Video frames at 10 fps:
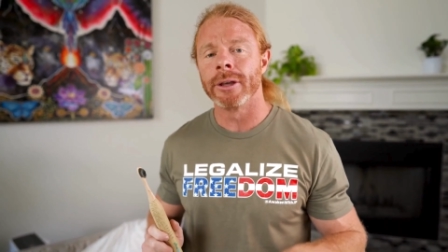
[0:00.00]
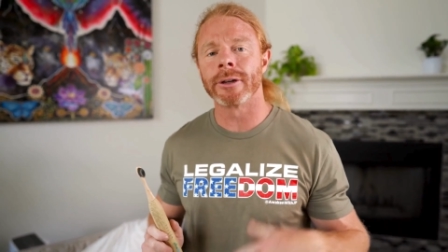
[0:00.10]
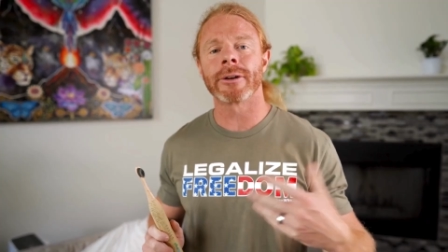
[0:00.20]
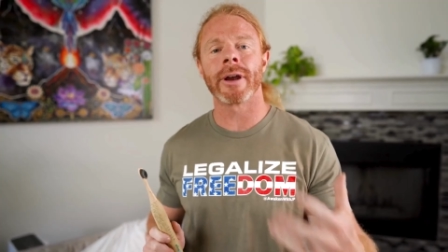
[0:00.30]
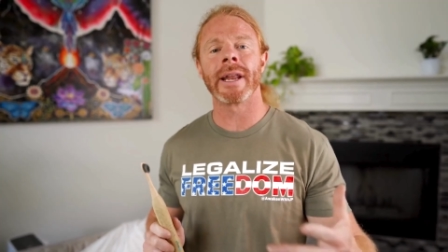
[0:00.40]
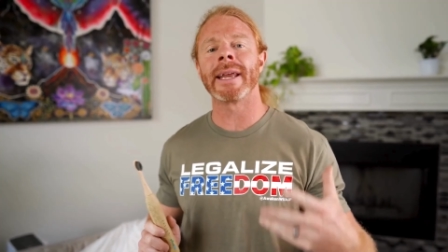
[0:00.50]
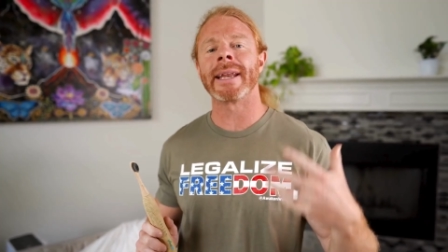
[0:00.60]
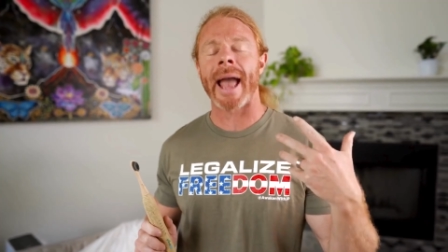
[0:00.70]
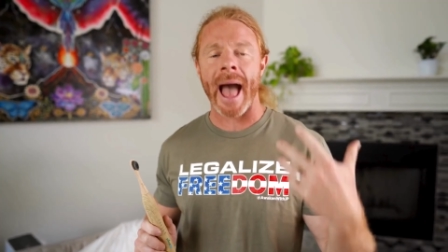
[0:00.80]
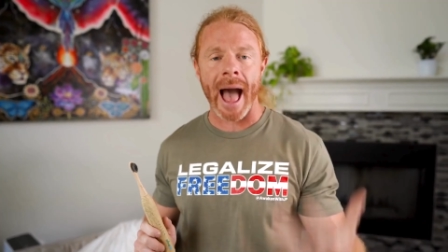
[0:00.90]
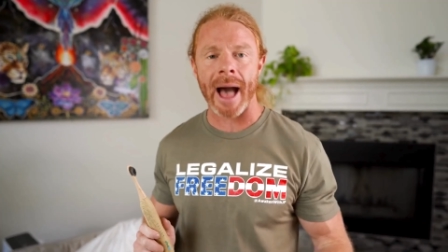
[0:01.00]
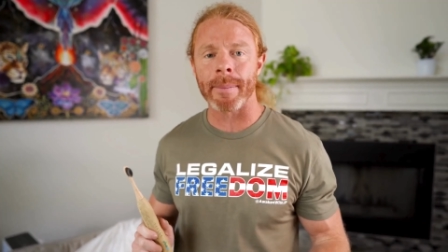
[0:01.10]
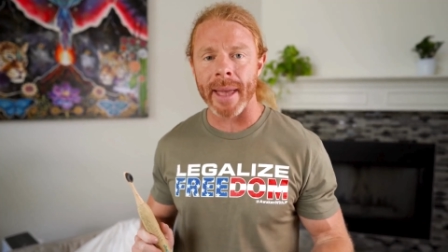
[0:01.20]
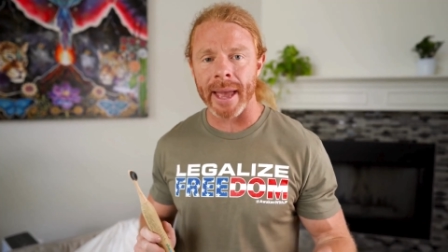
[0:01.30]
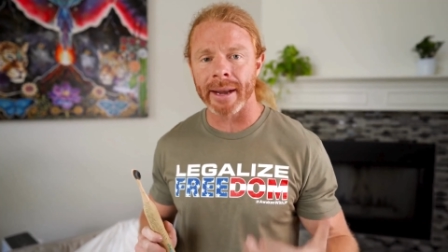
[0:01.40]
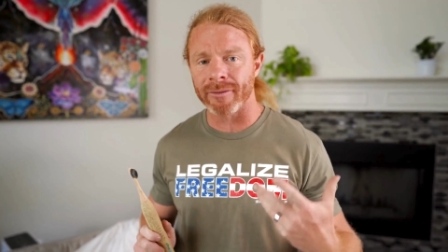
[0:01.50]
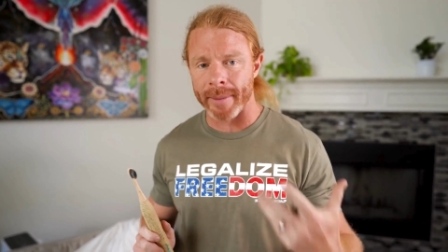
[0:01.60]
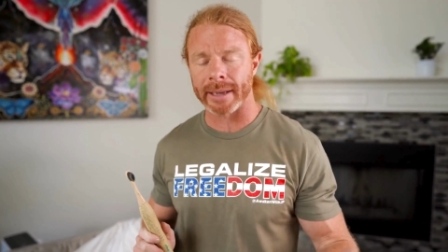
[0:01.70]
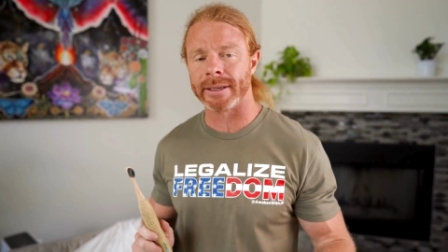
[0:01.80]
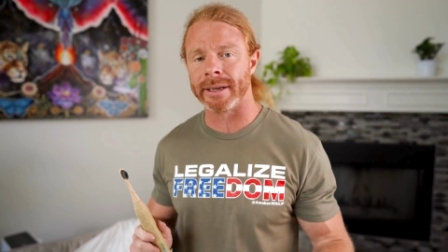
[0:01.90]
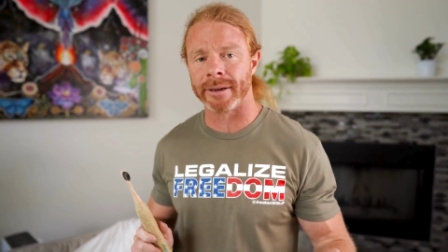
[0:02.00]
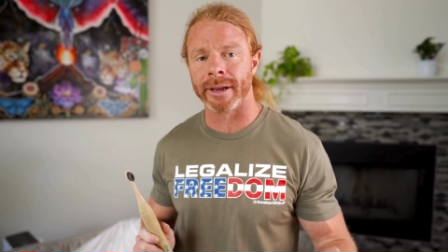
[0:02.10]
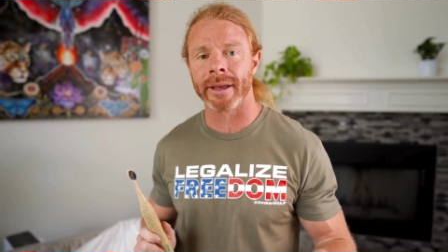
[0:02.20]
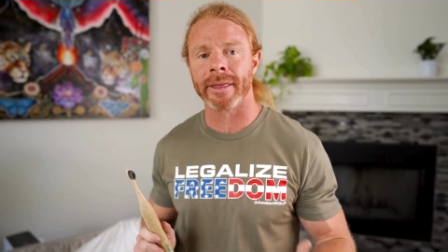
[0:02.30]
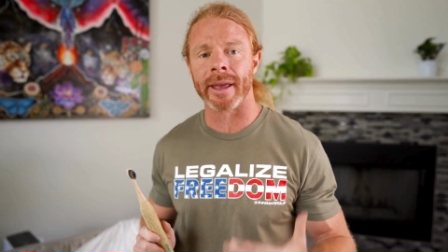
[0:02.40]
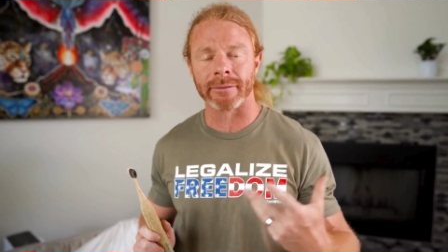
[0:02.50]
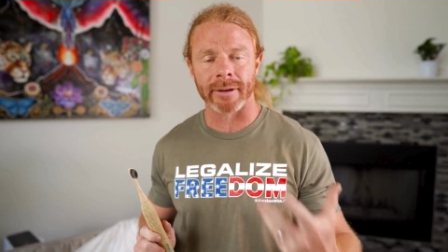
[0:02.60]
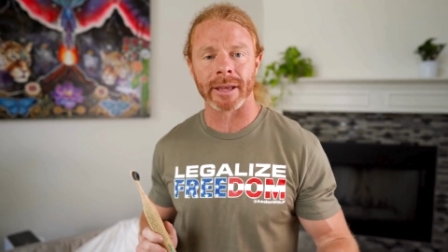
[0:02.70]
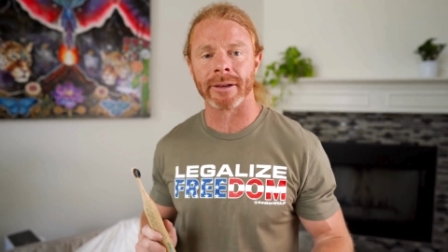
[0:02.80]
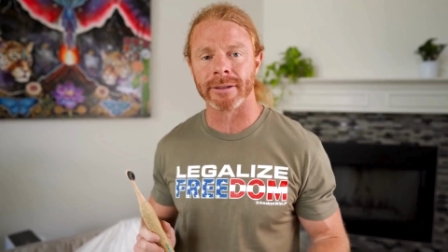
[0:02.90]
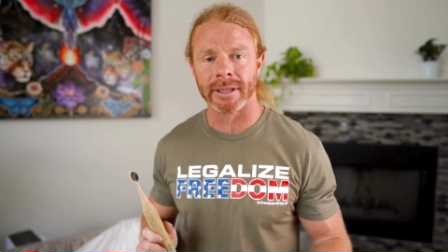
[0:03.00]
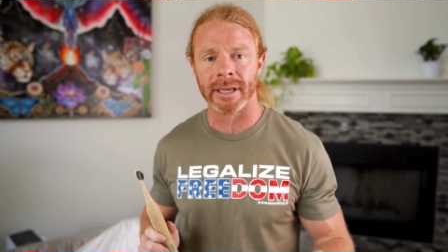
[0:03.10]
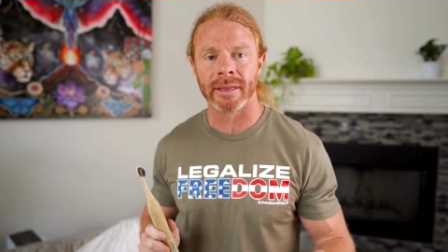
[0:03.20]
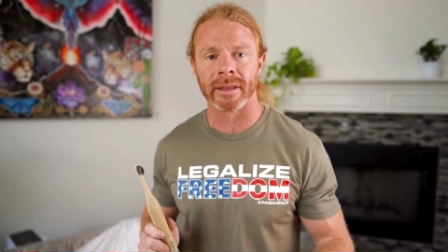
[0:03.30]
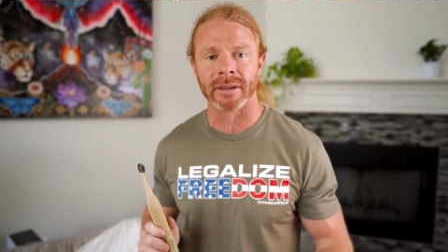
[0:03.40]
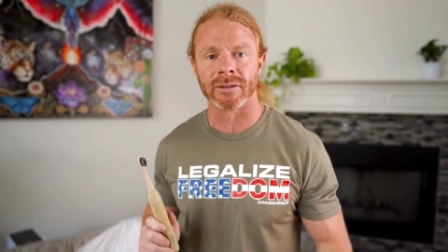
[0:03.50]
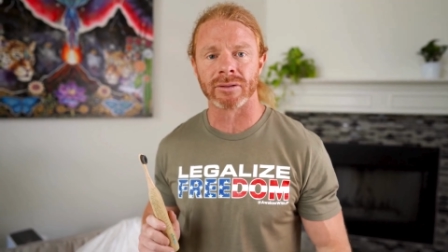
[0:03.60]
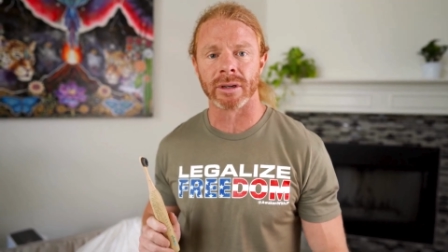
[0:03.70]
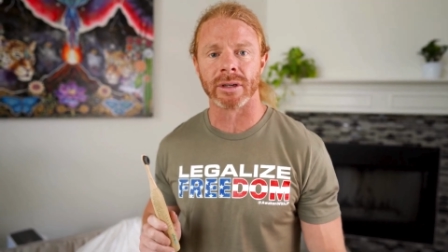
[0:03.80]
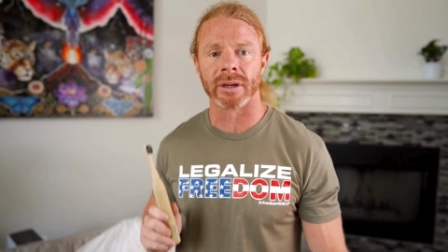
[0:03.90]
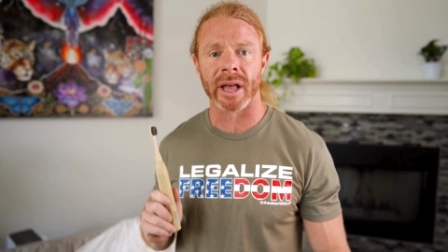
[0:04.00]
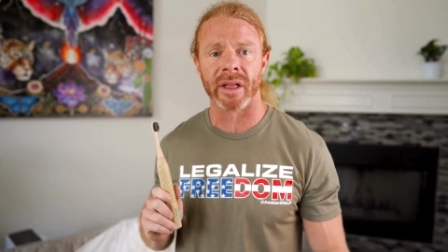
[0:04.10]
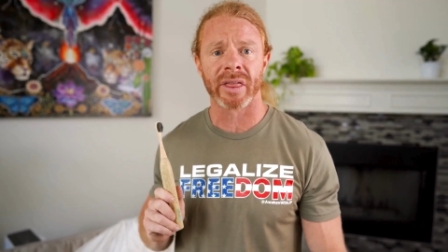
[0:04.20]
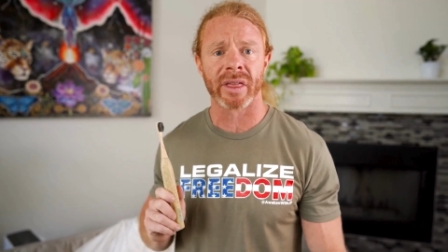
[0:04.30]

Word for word: you're creating a hotbed of bacteria that rot your teeth and destroy your health?